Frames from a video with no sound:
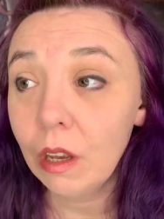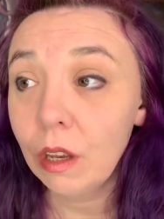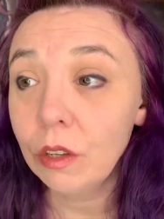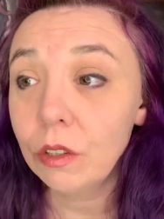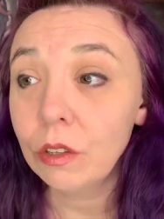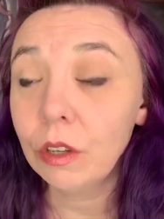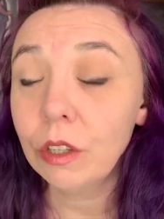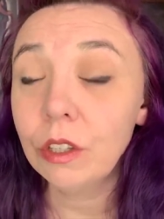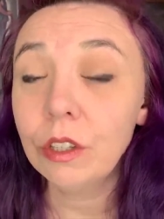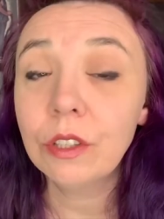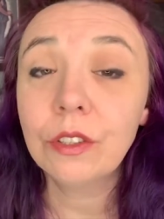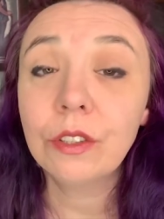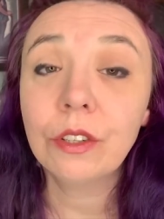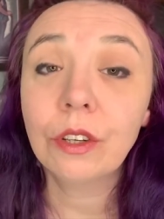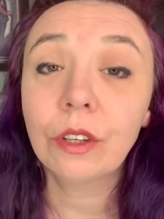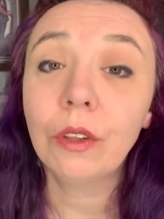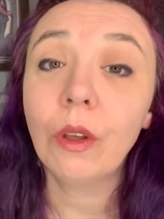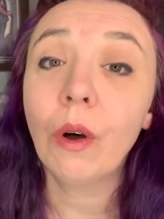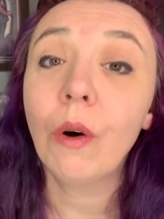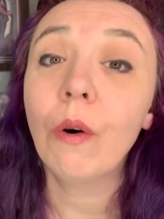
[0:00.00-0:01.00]
So I just
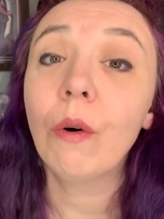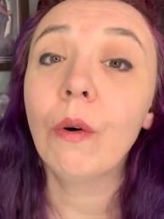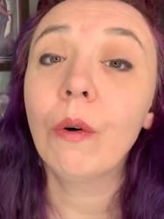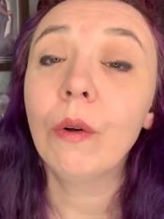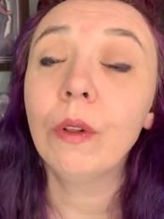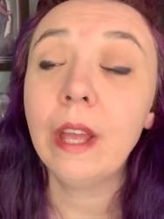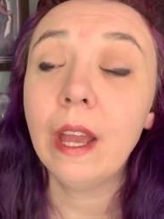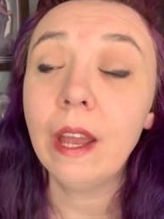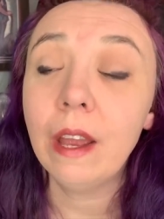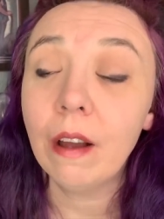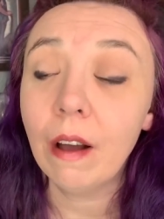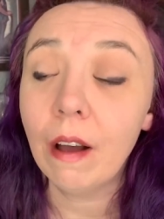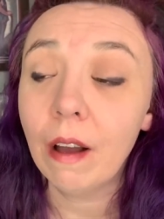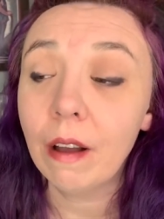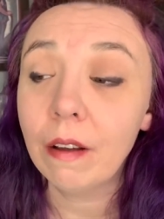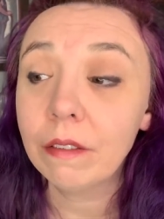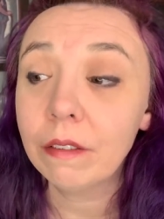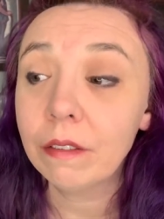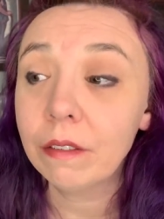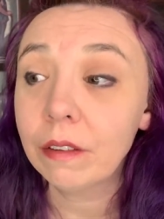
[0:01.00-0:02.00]
took the whole day off.